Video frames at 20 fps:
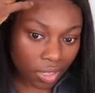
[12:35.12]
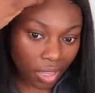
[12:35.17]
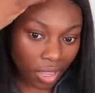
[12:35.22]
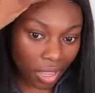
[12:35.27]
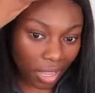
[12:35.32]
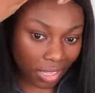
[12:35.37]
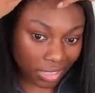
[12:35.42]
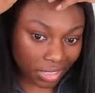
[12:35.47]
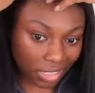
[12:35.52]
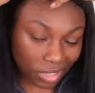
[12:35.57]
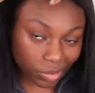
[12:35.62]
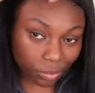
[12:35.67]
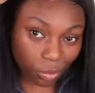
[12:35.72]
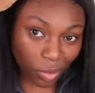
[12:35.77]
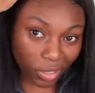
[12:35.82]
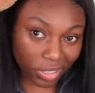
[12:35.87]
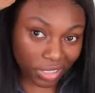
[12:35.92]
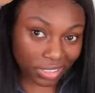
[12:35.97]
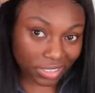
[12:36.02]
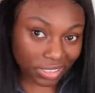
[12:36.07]
At this
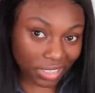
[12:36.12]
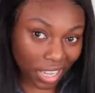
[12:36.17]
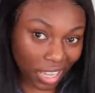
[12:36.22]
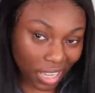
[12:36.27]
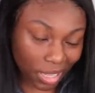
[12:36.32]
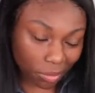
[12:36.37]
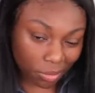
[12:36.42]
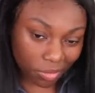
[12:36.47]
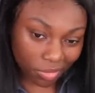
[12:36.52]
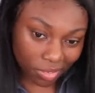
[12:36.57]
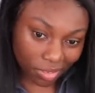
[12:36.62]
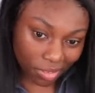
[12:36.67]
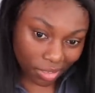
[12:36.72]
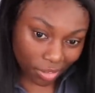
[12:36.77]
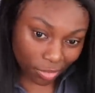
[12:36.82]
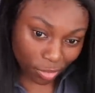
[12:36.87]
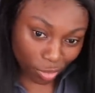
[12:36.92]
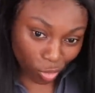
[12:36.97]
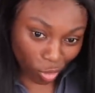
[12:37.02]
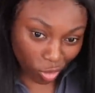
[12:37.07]
point in time,
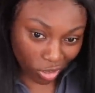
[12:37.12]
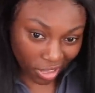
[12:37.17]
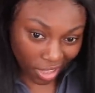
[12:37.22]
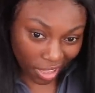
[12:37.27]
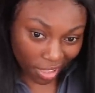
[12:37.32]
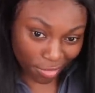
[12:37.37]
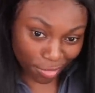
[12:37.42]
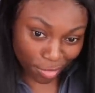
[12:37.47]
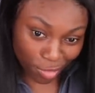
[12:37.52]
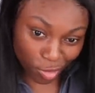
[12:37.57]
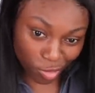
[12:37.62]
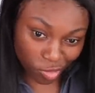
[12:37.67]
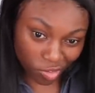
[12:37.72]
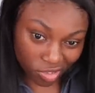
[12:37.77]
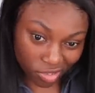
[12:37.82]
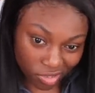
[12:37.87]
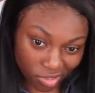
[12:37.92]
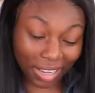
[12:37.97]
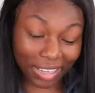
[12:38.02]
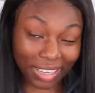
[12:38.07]
if you're not
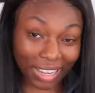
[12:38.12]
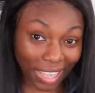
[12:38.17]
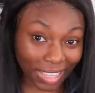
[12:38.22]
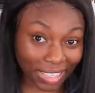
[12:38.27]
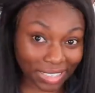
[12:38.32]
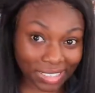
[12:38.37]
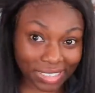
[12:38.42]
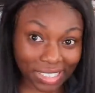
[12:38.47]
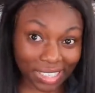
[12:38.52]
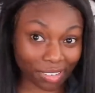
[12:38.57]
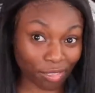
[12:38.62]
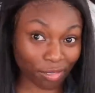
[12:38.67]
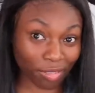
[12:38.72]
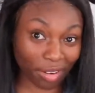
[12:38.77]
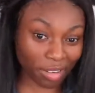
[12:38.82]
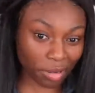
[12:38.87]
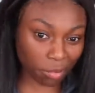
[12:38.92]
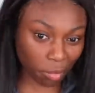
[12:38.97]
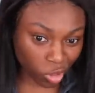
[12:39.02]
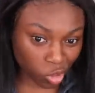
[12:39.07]
careful, lace can
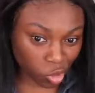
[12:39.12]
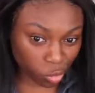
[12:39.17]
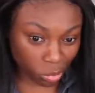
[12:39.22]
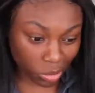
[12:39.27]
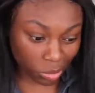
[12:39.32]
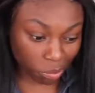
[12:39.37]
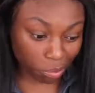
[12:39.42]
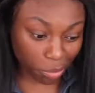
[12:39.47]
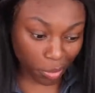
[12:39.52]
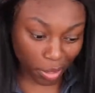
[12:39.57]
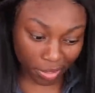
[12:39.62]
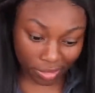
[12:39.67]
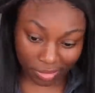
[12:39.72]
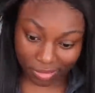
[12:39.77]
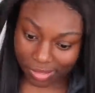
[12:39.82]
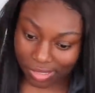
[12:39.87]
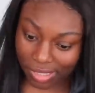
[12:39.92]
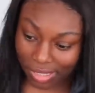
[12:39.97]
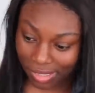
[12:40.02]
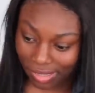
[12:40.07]
very much be
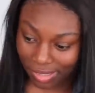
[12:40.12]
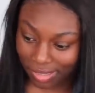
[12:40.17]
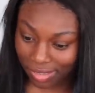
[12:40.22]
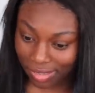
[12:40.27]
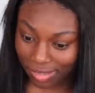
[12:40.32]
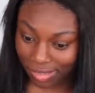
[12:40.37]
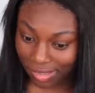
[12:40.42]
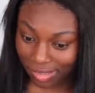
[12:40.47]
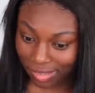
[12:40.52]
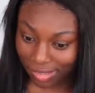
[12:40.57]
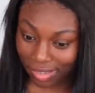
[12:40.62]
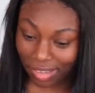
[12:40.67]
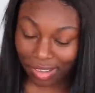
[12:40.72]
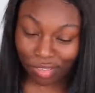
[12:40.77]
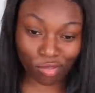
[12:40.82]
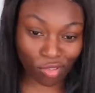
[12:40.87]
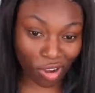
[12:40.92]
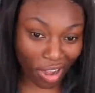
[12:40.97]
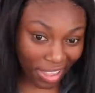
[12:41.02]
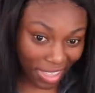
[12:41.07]
burnt
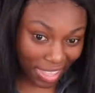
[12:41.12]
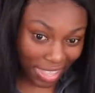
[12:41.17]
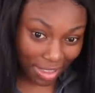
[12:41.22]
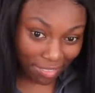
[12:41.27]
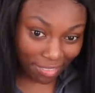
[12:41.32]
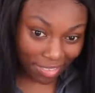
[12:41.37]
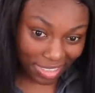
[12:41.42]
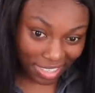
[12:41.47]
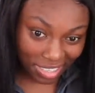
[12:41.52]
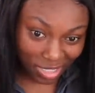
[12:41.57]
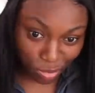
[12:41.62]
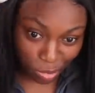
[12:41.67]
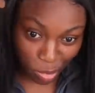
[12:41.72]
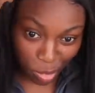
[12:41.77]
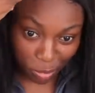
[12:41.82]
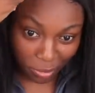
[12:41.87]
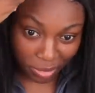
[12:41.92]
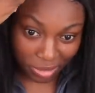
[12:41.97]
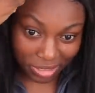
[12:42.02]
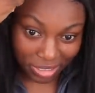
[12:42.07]
right here at this
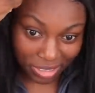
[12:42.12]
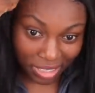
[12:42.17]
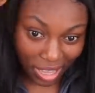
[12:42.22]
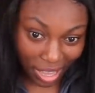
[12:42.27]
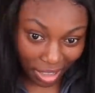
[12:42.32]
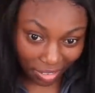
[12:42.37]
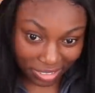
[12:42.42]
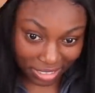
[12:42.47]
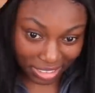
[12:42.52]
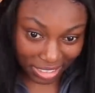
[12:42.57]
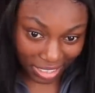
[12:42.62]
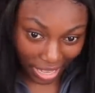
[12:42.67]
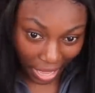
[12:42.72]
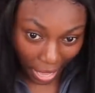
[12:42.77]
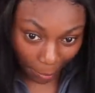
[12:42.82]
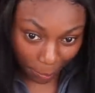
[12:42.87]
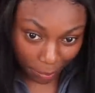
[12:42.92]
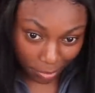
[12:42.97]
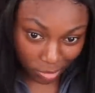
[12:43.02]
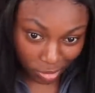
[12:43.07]
moment. I've seen it
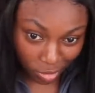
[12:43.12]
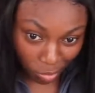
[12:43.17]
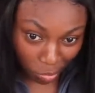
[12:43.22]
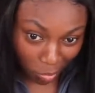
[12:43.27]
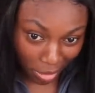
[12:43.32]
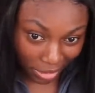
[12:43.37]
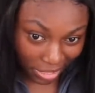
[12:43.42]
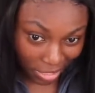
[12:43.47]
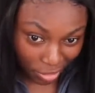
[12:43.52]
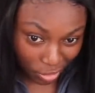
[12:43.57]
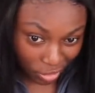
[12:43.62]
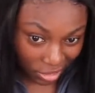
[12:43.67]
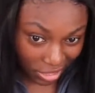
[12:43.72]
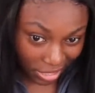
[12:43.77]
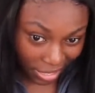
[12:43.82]
happen to many a good